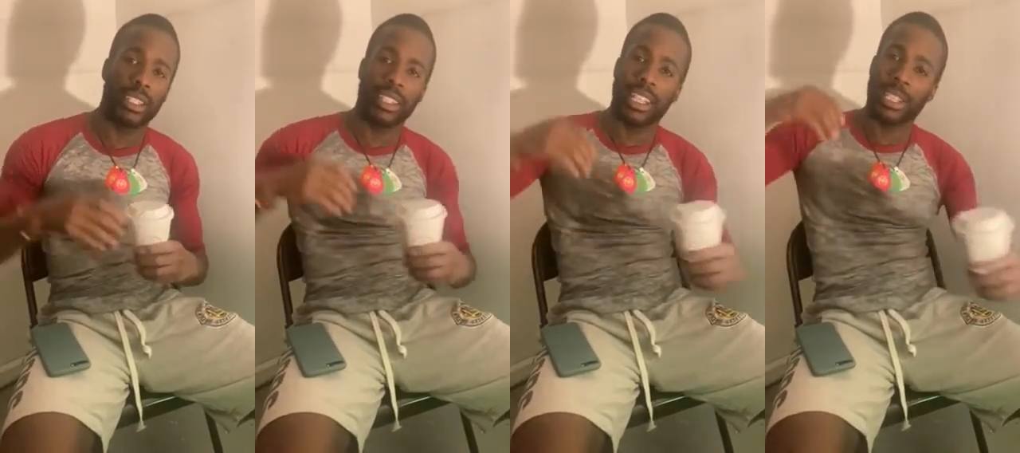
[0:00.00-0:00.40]

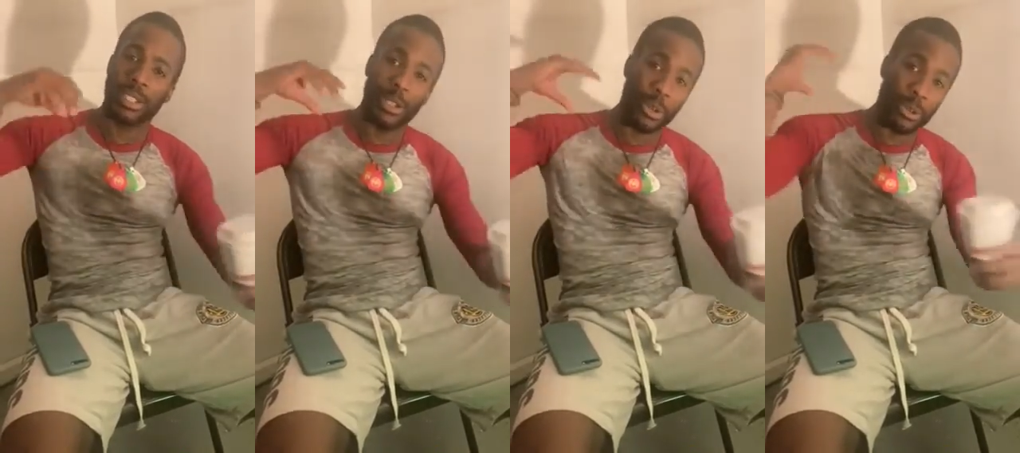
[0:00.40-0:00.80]
Let's
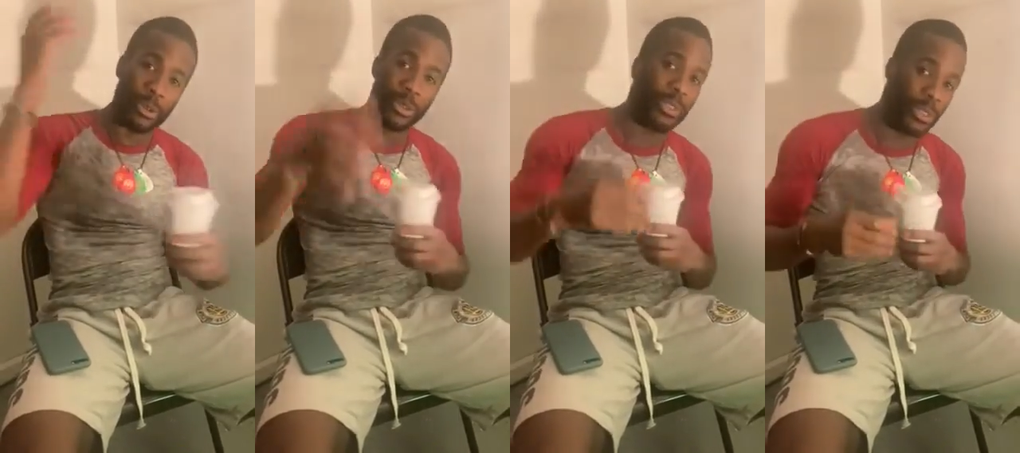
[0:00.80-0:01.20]
go.
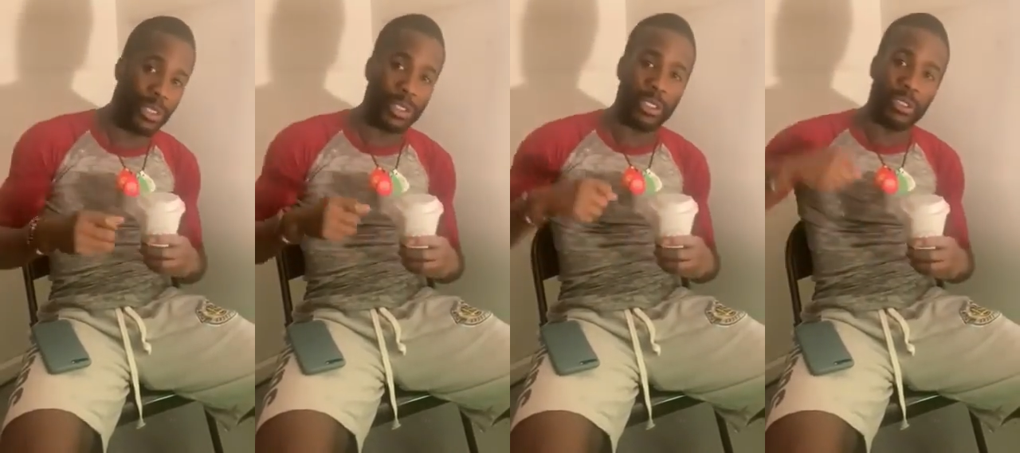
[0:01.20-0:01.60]

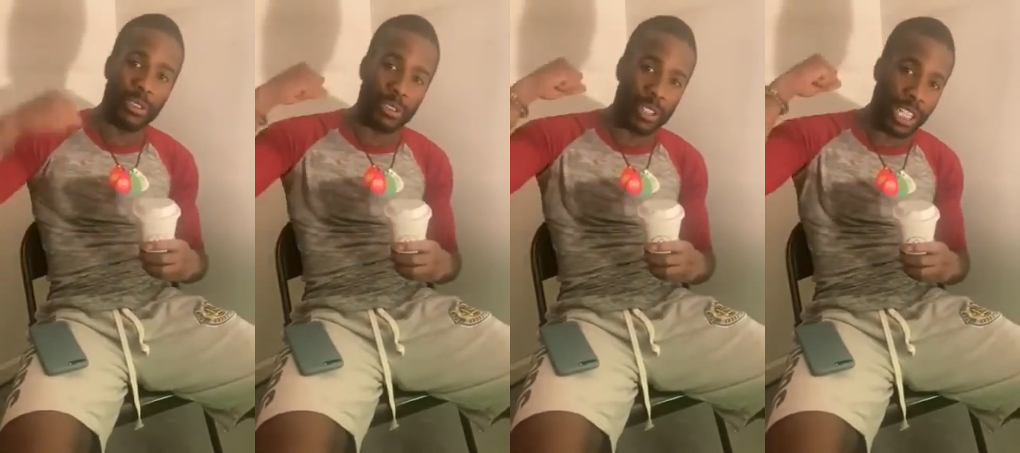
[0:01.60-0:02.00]

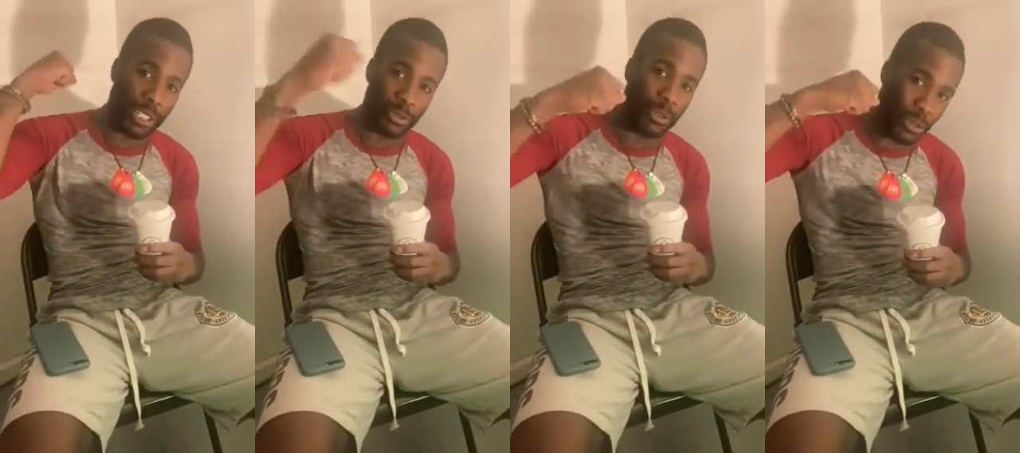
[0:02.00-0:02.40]
Let's
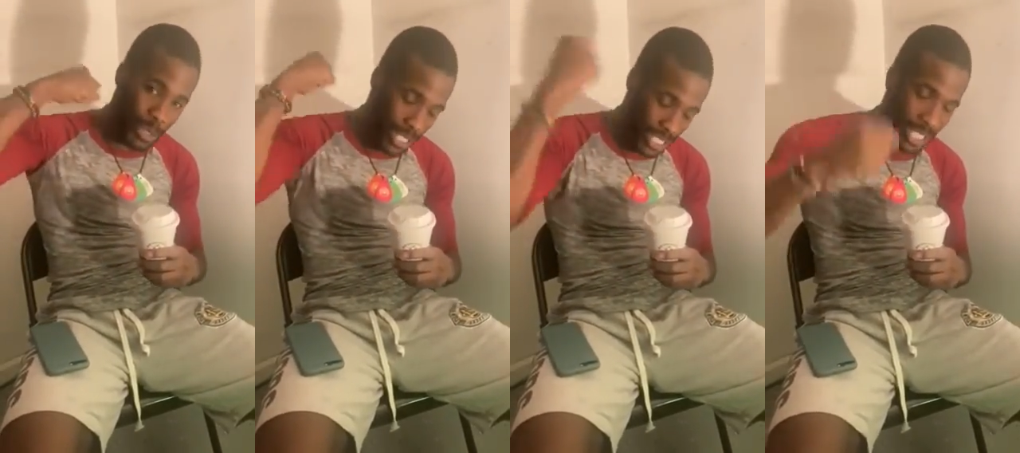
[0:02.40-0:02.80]
root
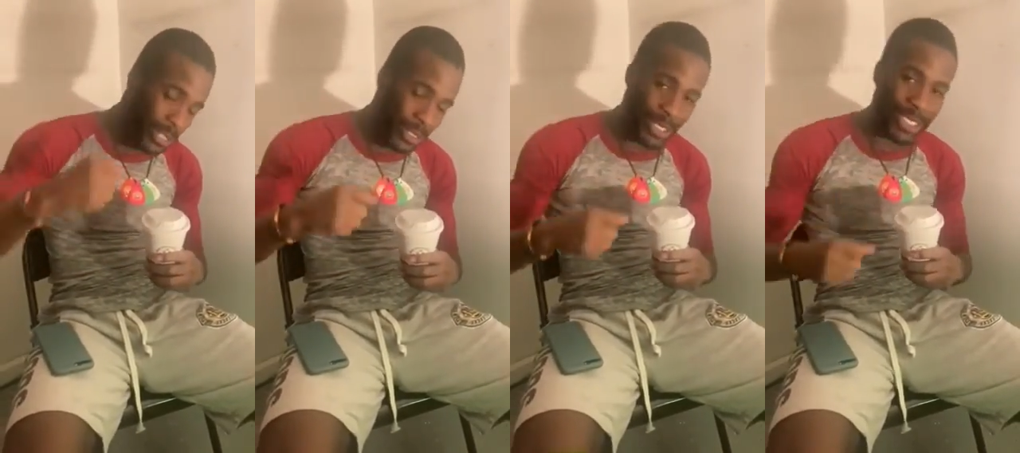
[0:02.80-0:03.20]
and cheer
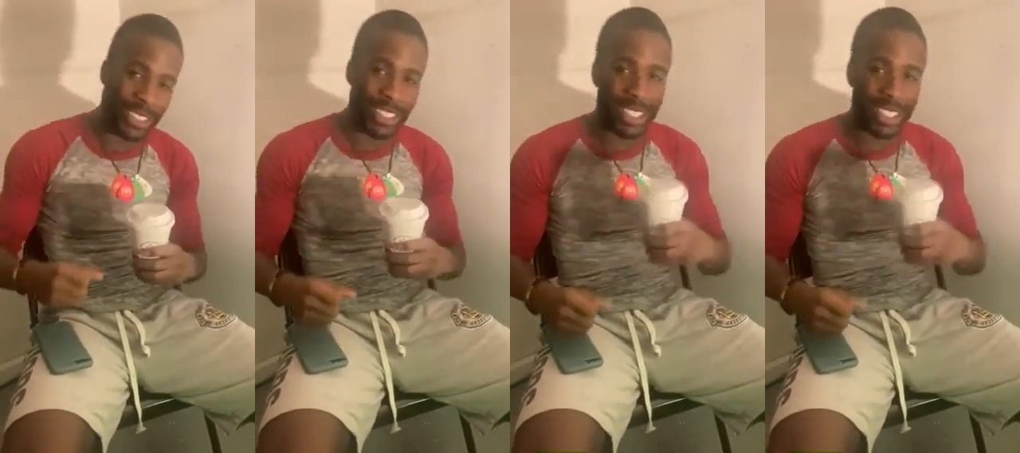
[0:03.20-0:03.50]
on.